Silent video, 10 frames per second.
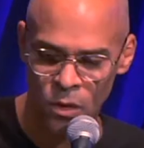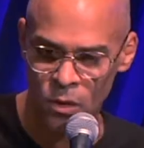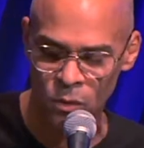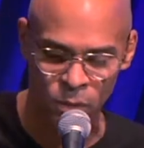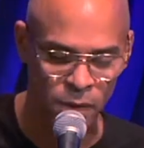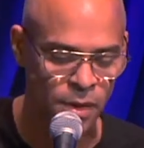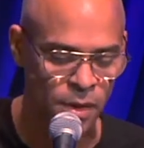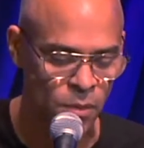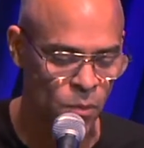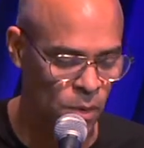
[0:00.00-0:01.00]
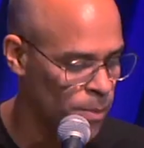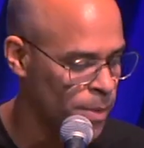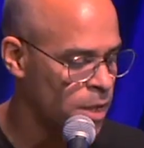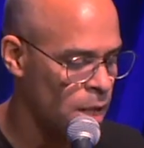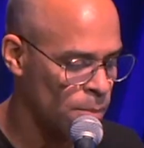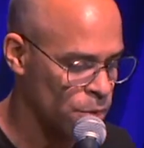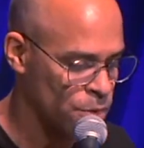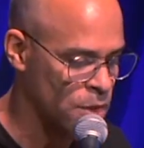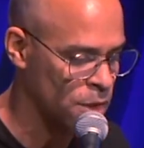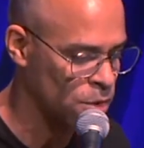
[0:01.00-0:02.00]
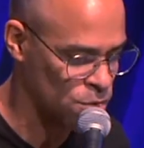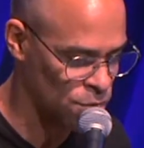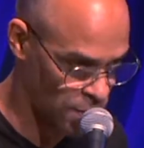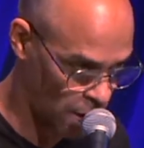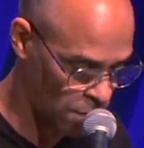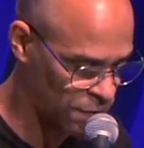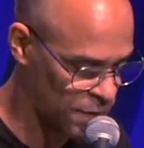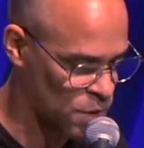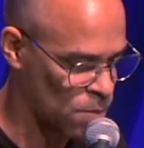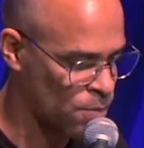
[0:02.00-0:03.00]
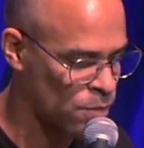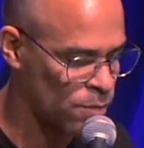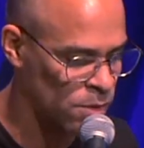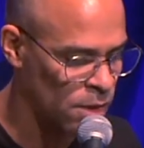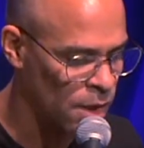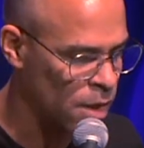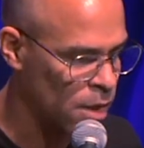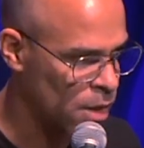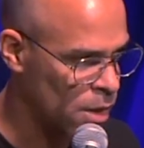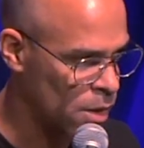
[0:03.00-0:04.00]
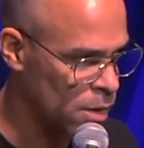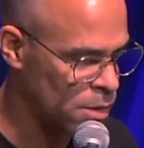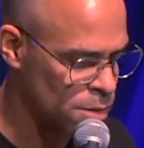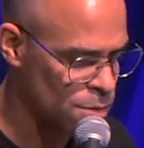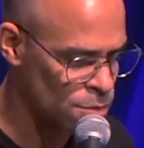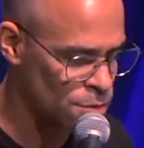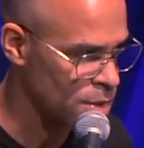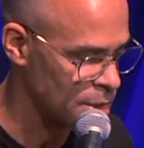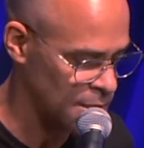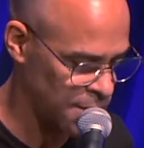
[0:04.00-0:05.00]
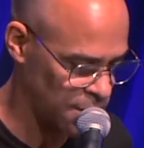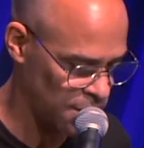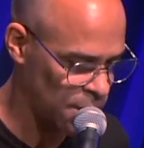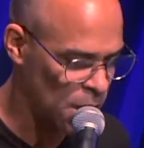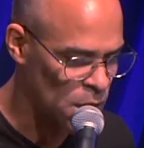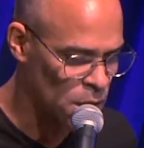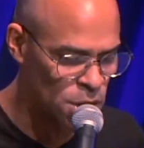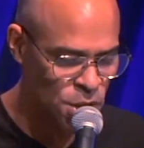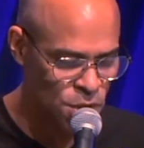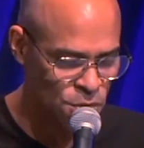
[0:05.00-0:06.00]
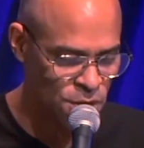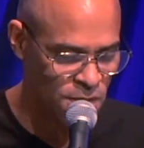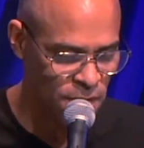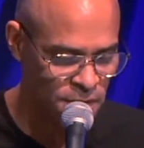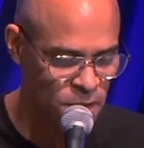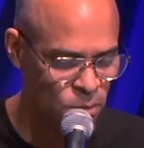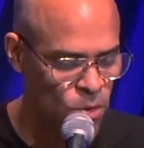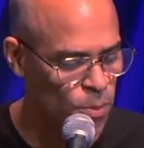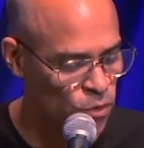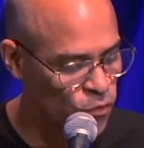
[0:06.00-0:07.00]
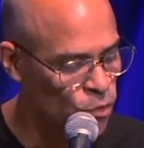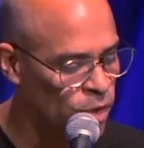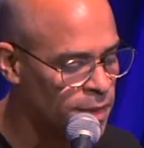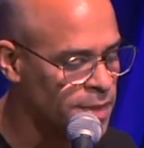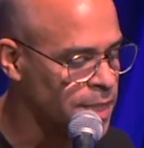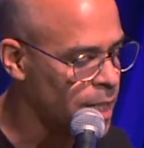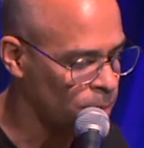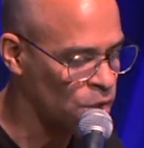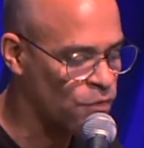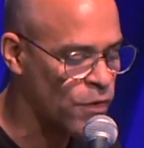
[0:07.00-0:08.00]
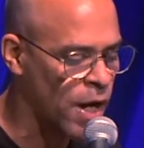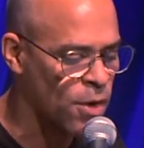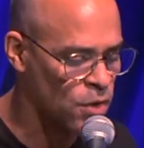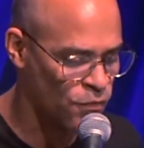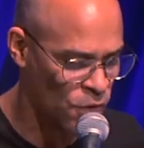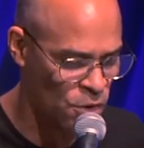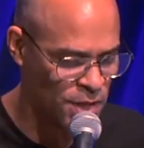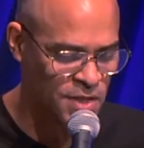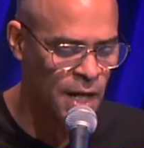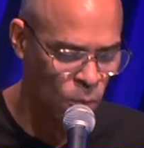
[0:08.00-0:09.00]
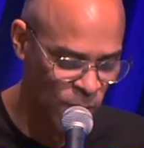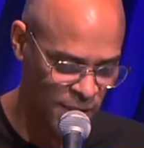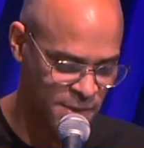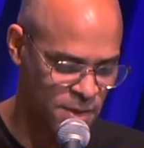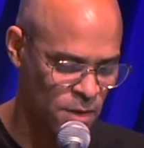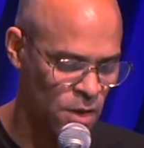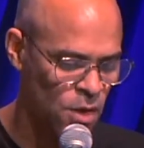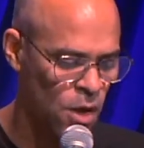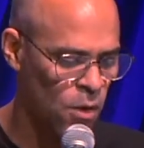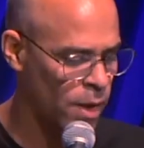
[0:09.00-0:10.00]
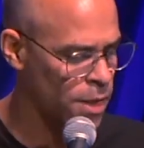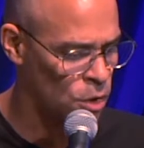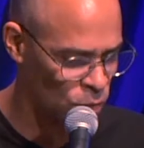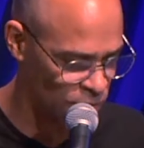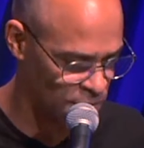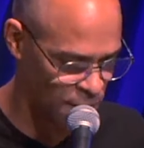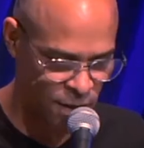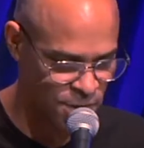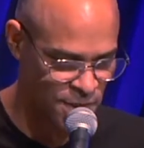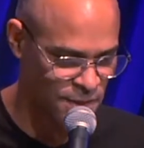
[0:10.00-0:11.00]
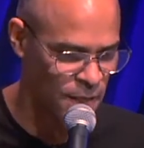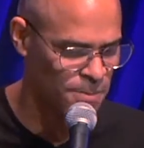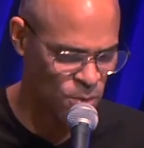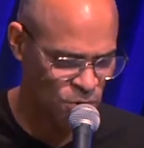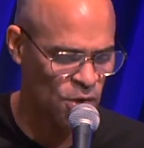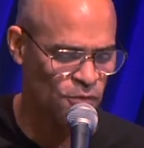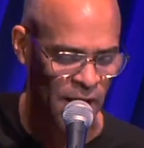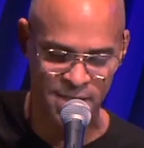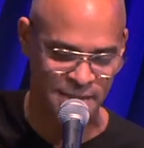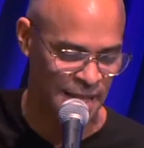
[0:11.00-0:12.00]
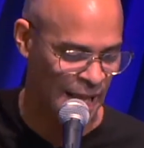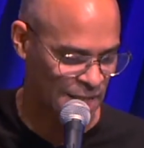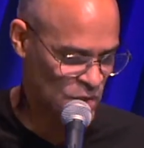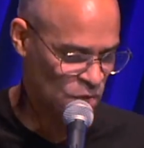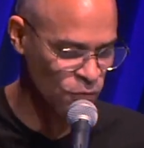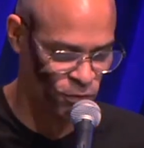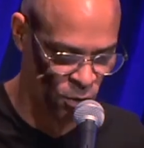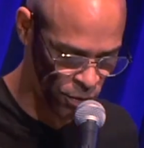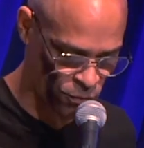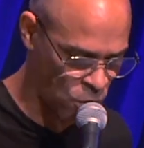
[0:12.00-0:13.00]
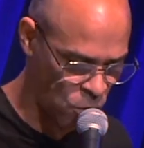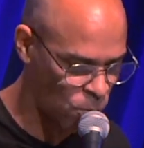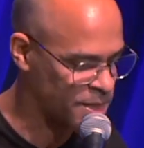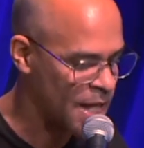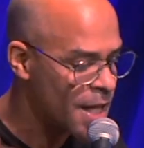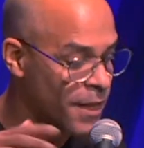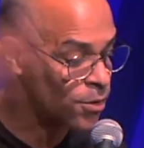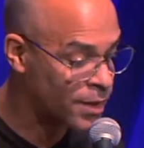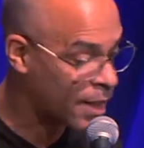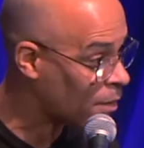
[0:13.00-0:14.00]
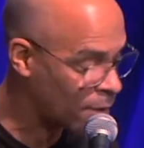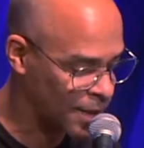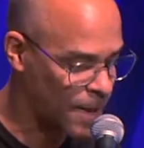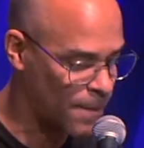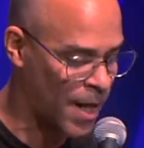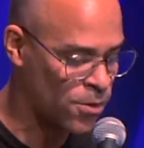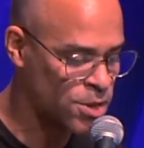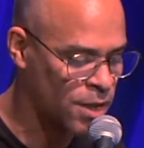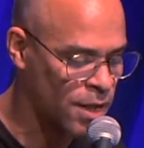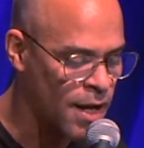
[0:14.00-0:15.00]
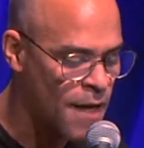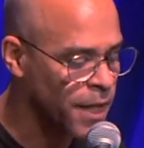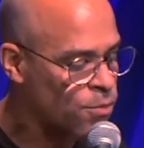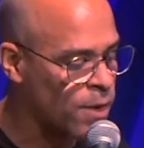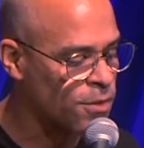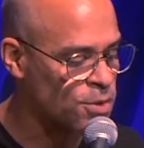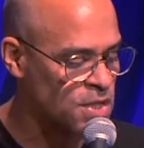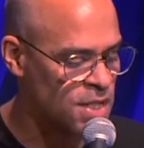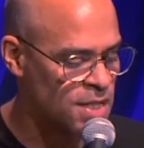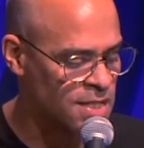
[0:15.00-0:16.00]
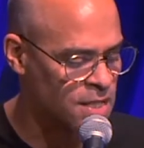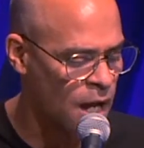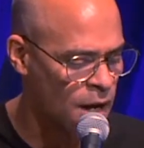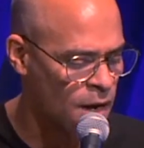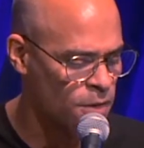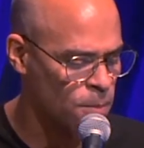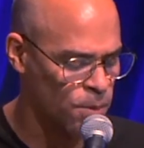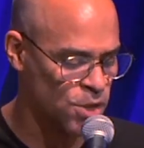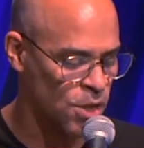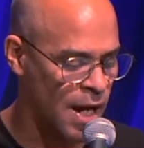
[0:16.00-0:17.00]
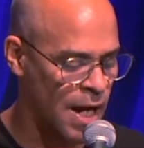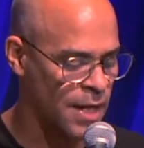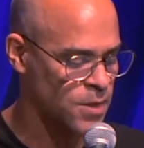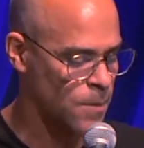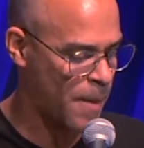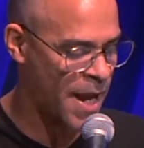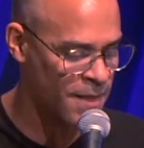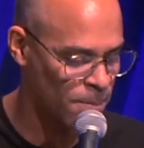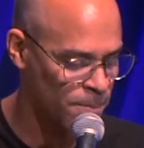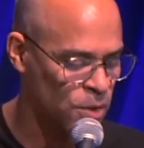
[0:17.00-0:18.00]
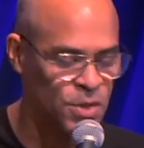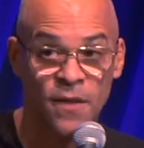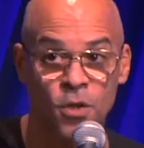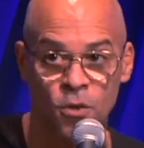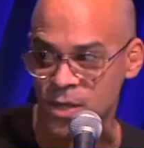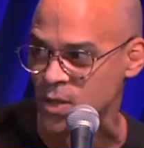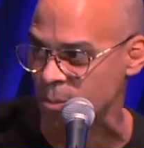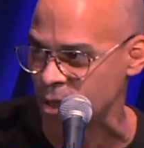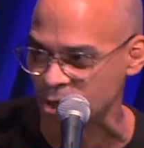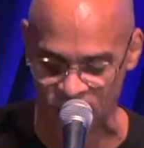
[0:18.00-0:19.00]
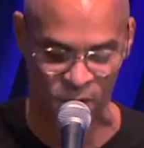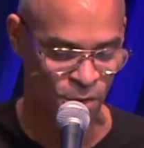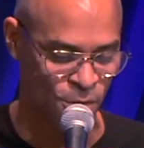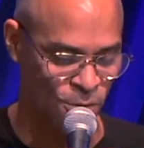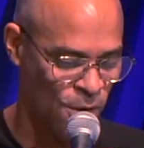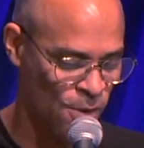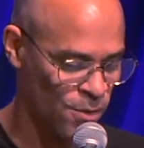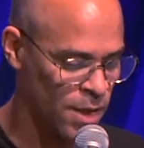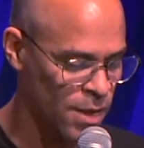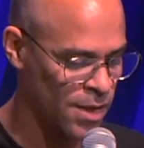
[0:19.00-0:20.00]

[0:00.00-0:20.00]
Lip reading: Olwyn in what would become her signature sound of disapproval. Understudy won't put food on the table and fire in the furnace, now will it?" "Oh, I know these artist types with their fancy hats and flowing robes. They don't care a lick about you. They'd rather see you starve than put you on to pay the bills and have a crust of bread to call your own.